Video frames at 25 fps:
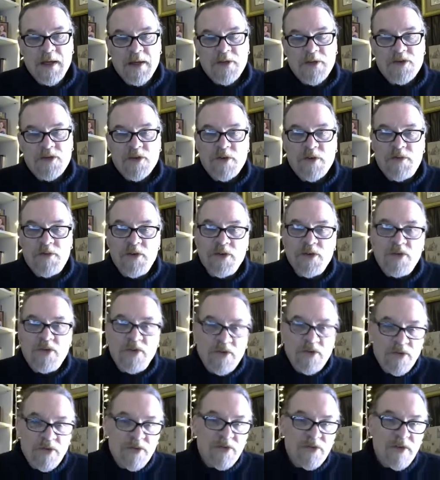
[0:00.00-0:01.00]
So if you
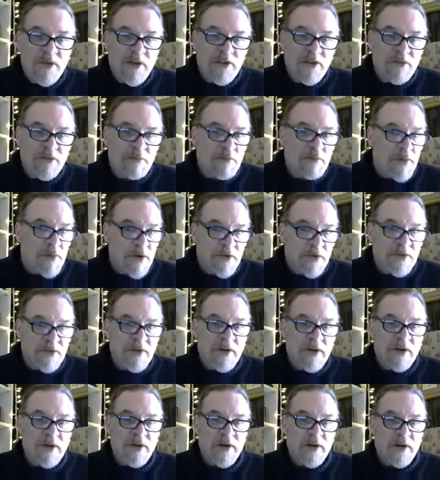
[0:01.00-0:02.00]
use these birth
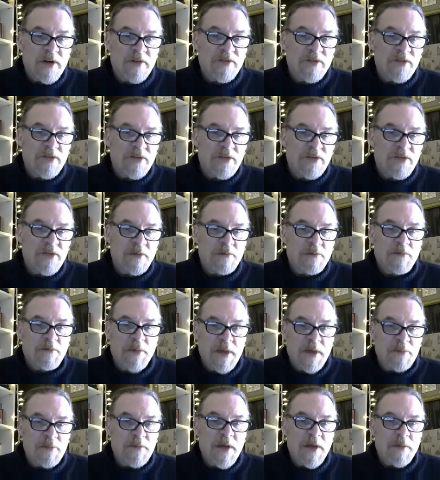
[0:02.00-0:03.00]
narratives to
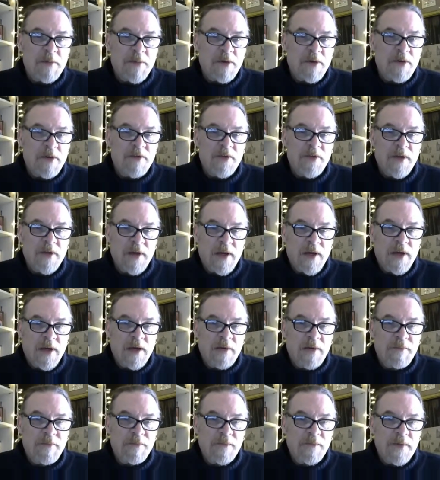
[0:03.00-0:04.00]
beat people over the
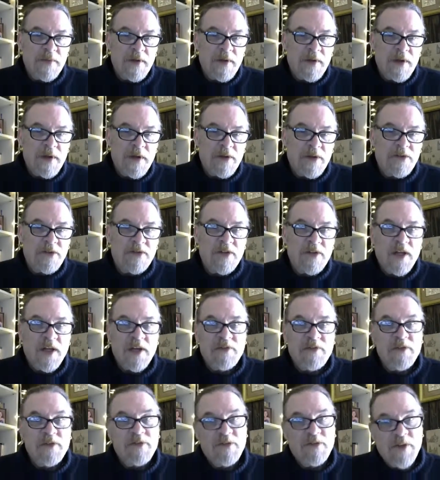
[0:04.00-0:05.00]
head instead
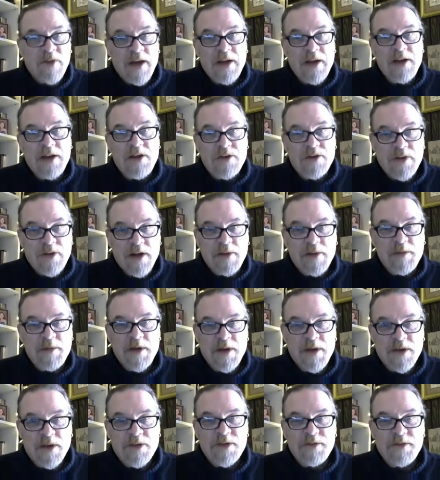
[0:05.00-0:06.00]
of inviting your
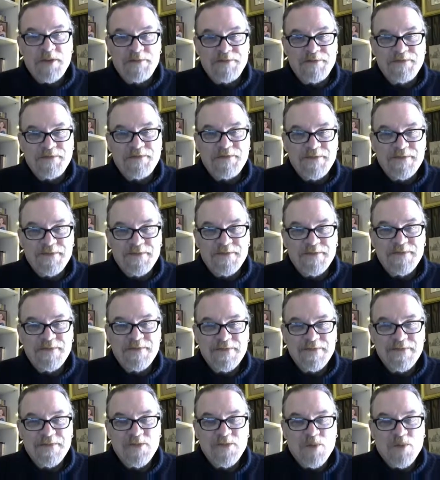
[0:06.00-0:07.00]
enemy other,
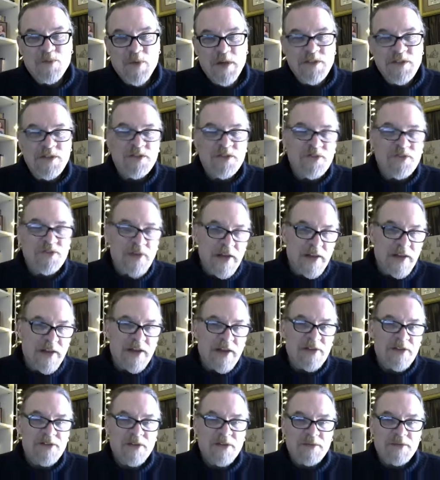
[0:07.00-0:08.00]
why don't you try
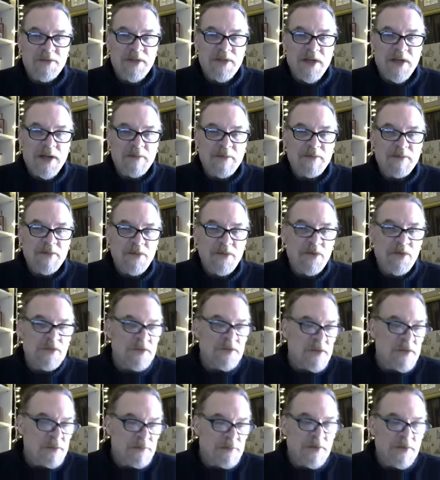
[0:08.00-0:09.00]
that sometime?
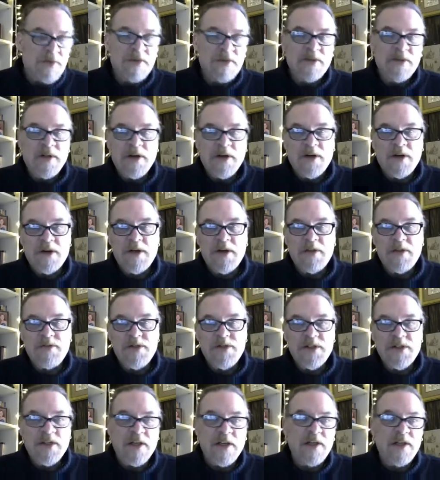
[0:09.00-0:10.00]
Use the birth
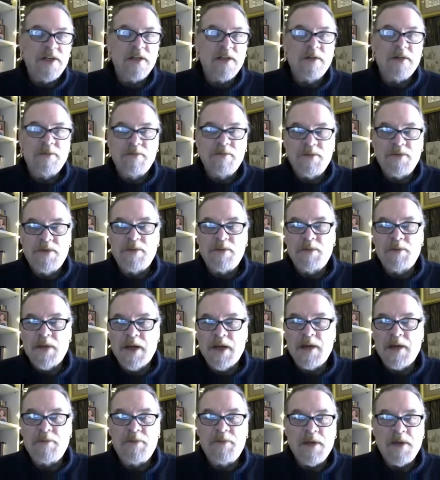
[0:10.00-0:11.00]
narratives, think of the
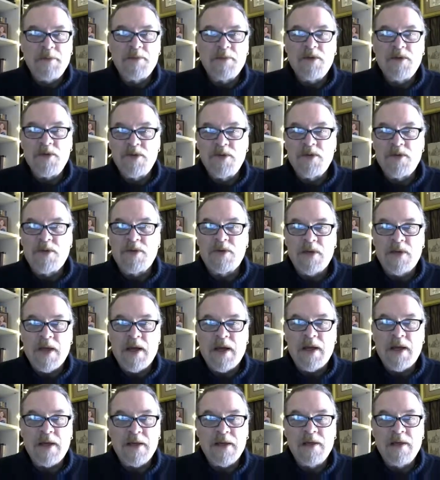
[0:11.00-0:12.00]
kind of people you don't
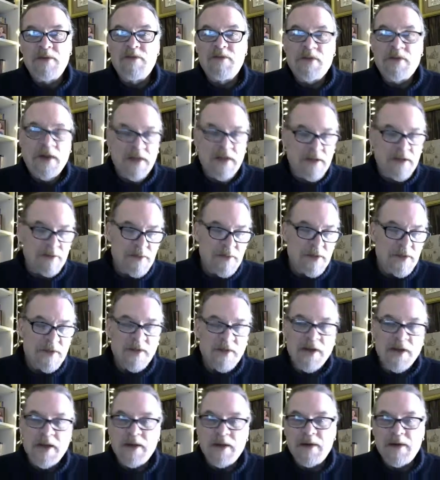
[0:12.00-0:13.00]
like, and invite them into
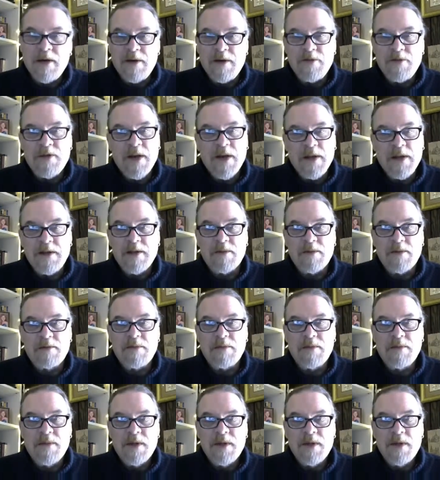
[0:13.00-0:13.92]
that. Invite them.